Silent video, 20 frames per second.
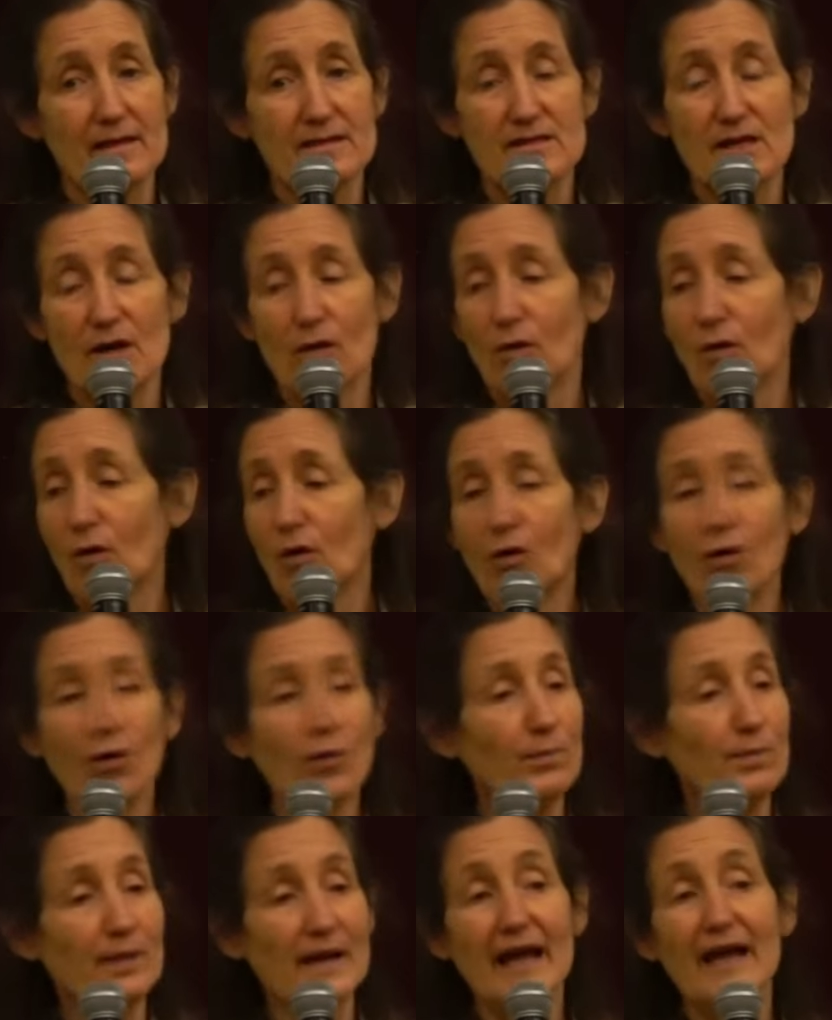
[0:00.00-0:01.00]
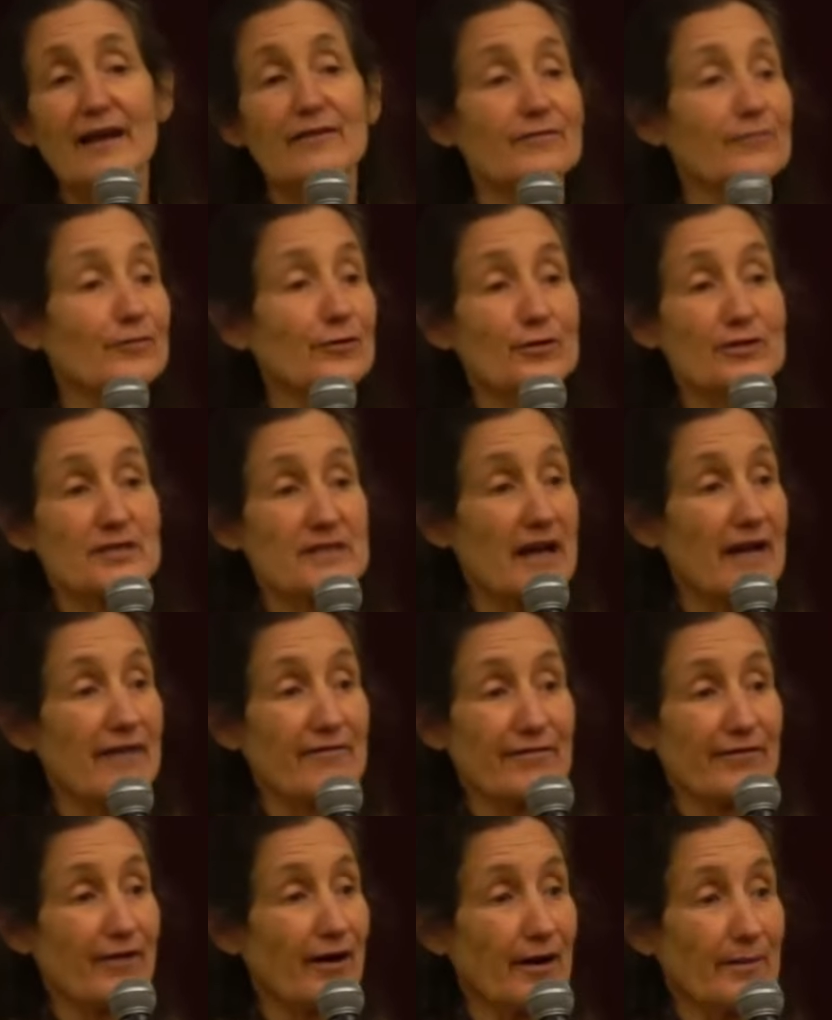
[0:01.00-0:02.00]
So, all plant foods have
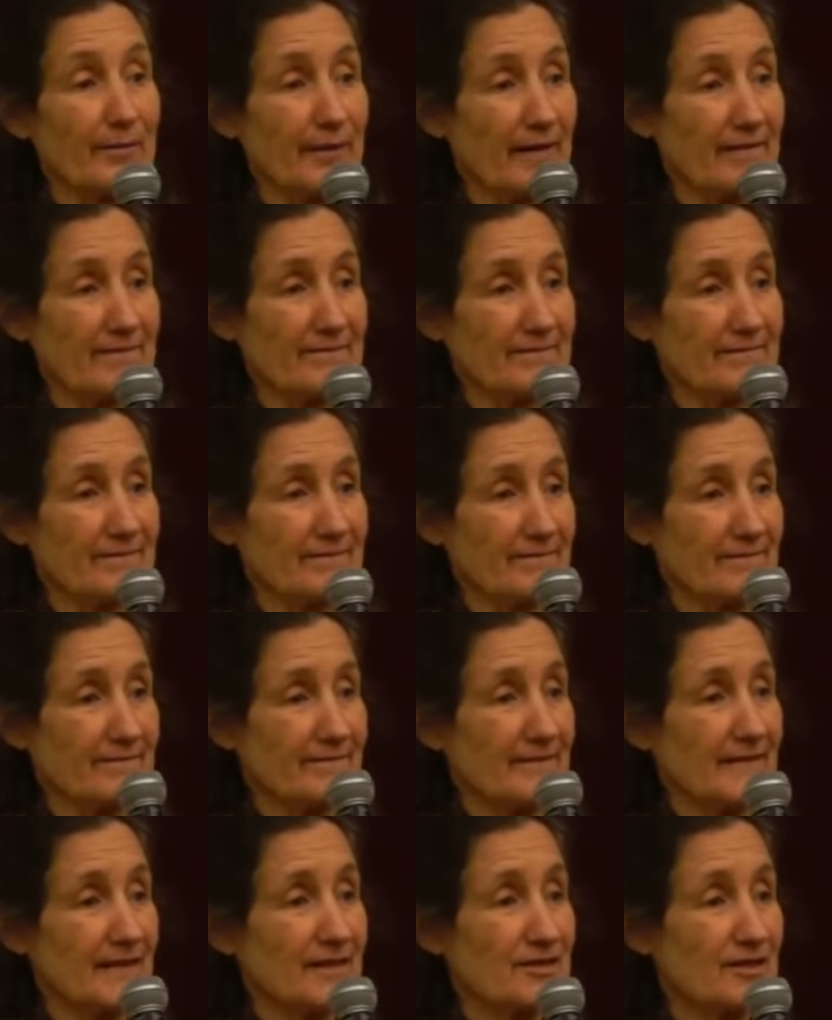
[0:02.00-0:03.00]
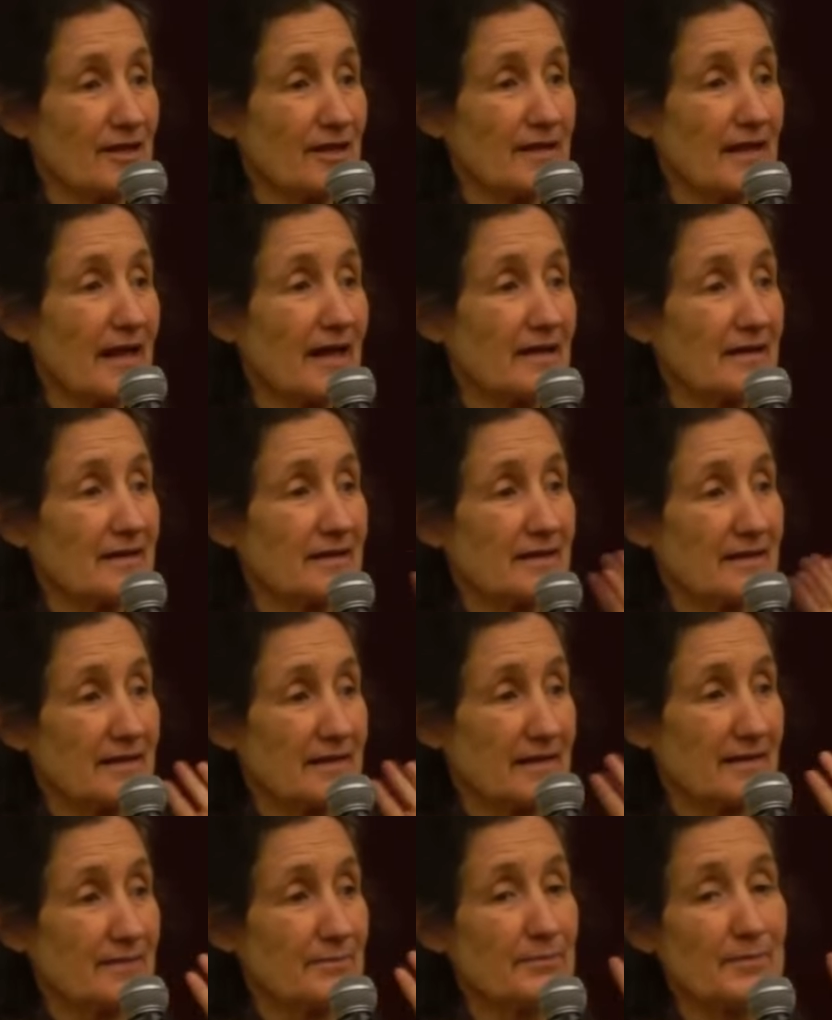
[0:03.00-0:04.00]
fibre. So, that
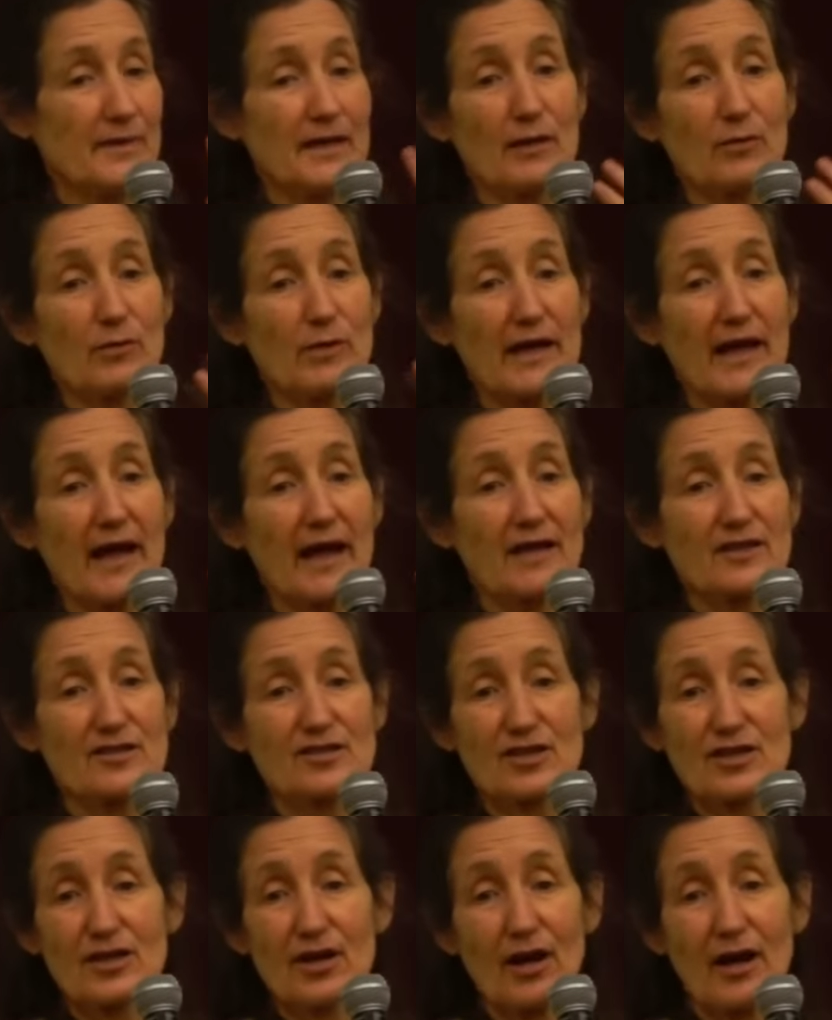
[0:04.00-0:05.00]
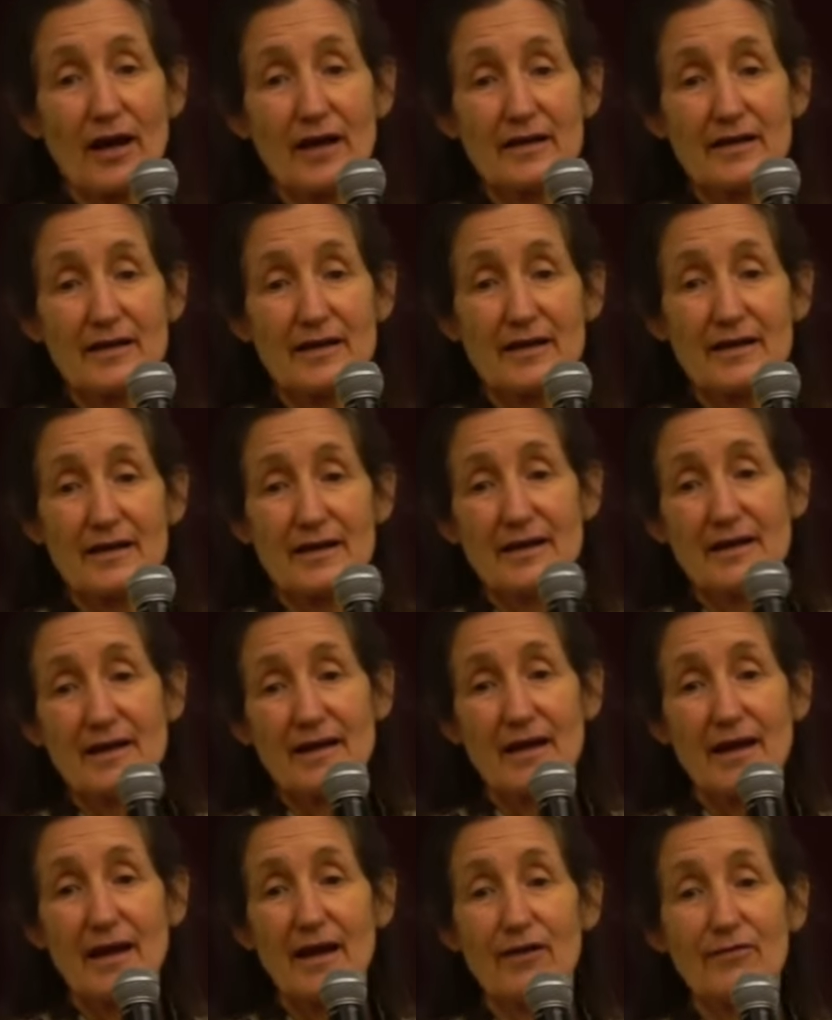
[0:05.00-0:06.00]
meal we had tonight,
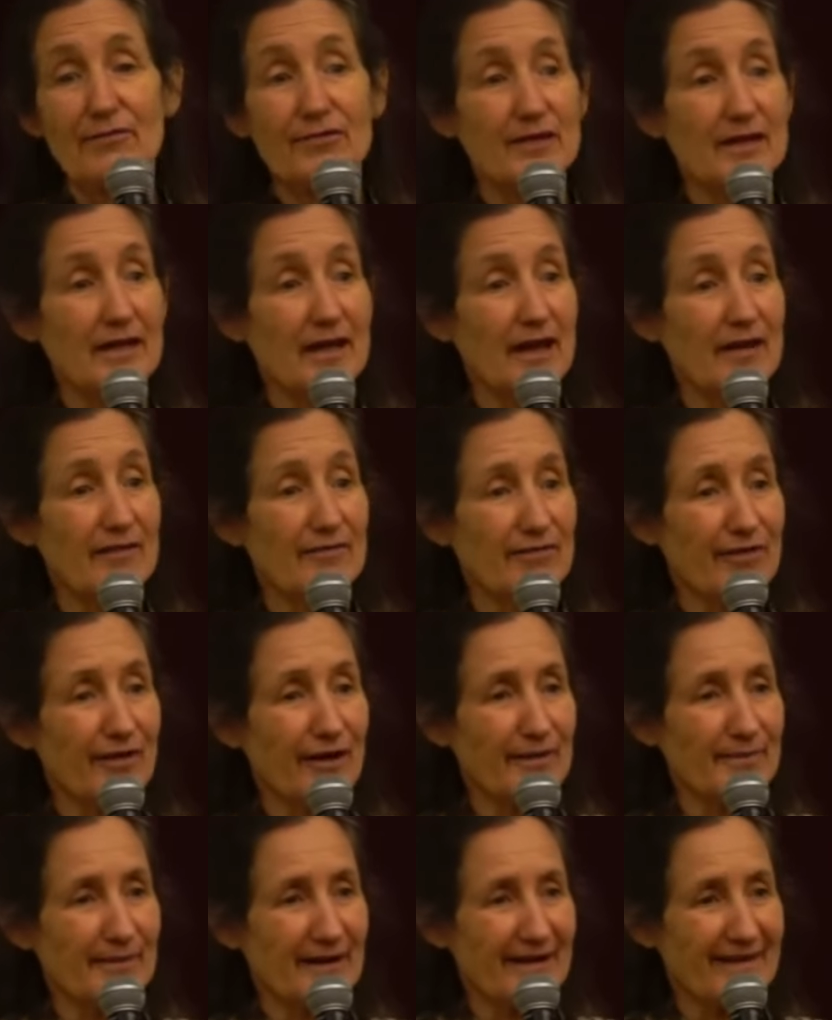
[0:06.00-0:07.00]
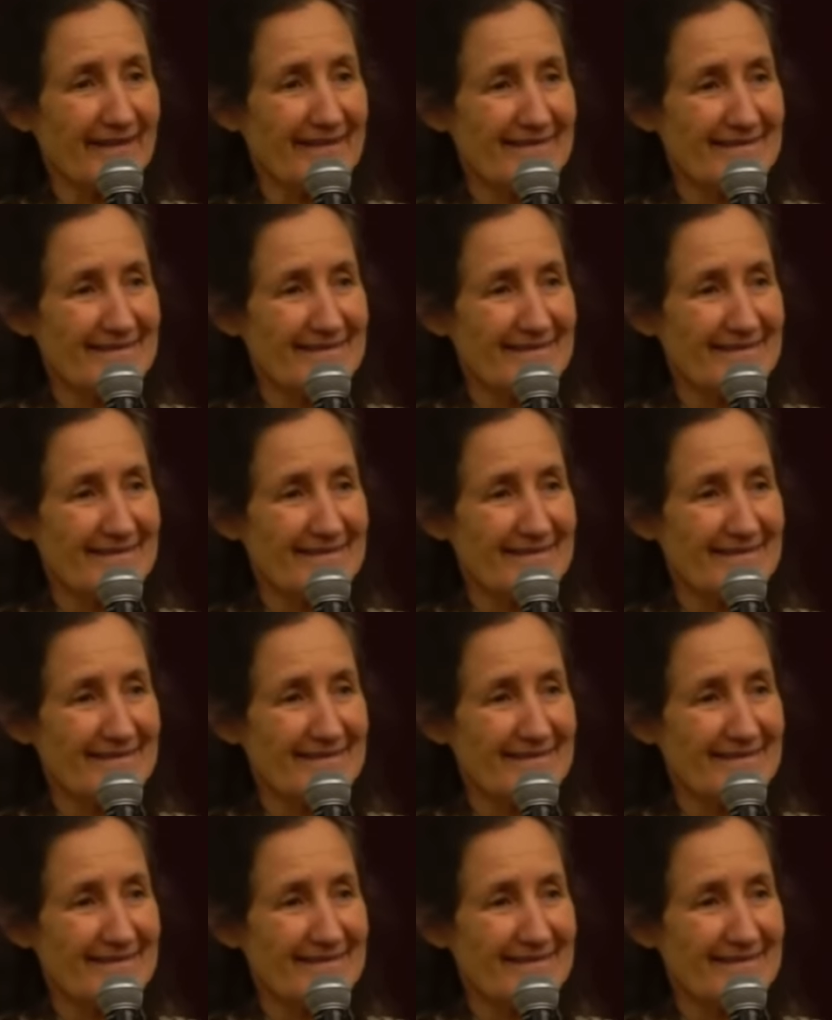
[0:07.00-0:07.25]
everything had fibre.